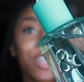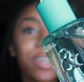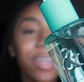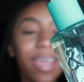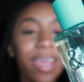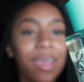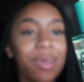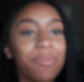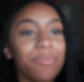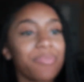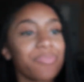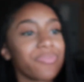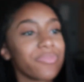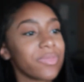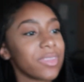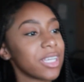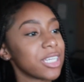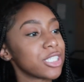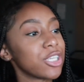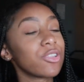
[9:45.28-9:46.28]
her name.
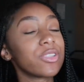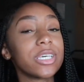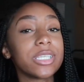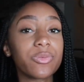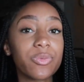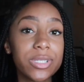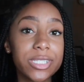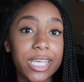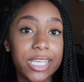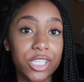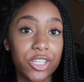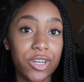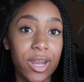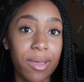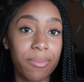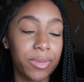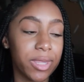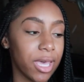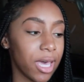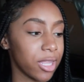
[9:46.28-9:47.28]
So this one says her
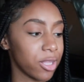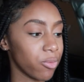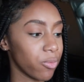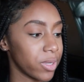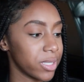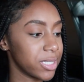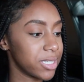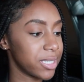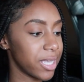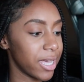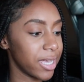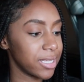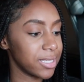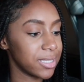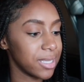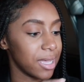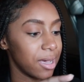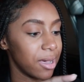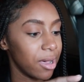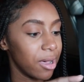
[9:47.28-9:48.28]
name, the other one
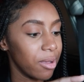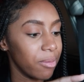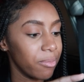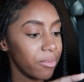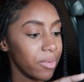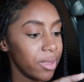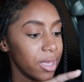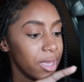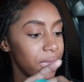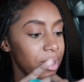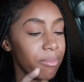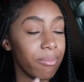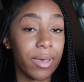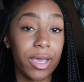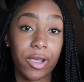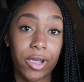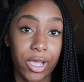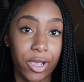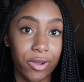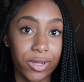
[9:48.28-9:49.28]
says
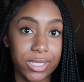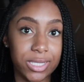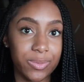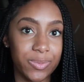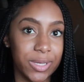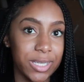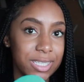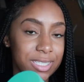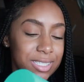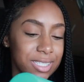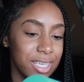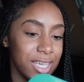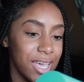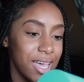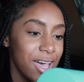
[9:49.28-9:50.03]
Merry Christmas.